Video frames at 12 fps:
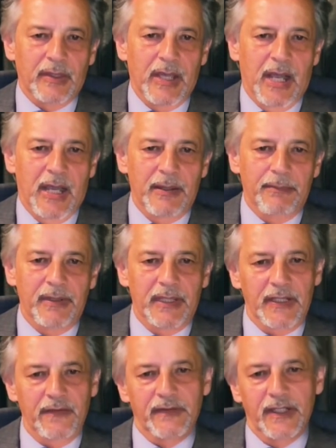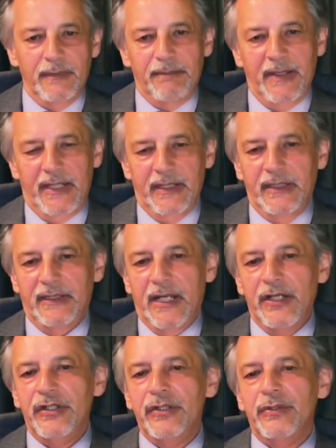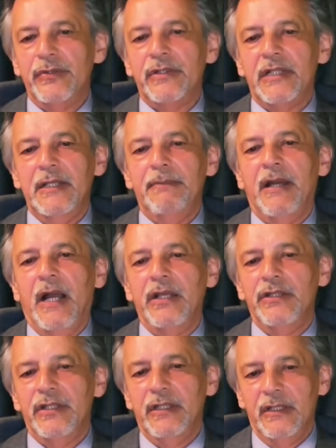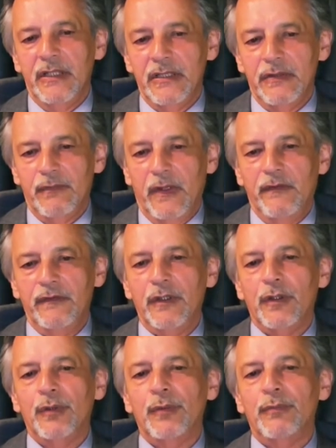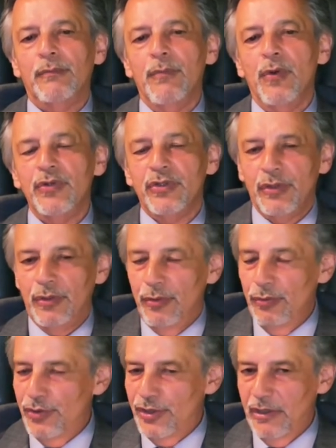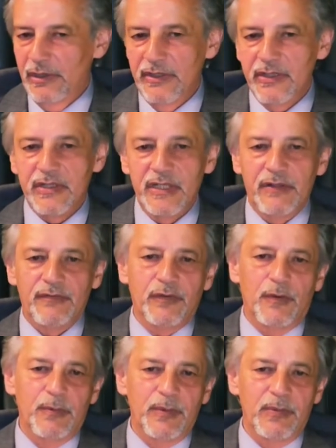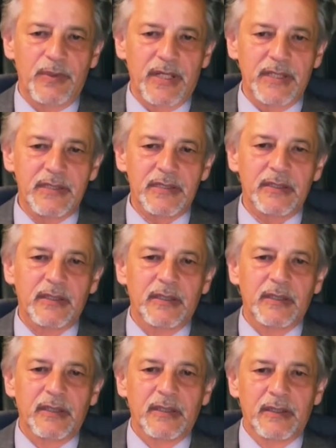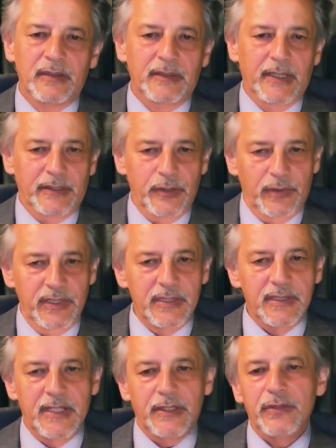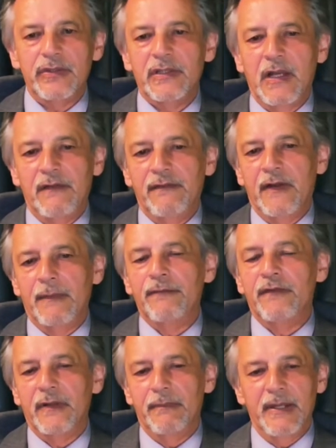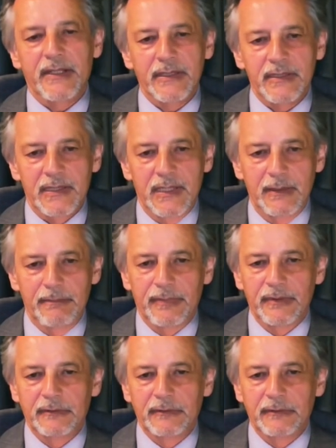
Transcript: I believe that paying attention to sleep hygiene is one of the most crucial and straightforward ways that you can set yourself up for a better sleep.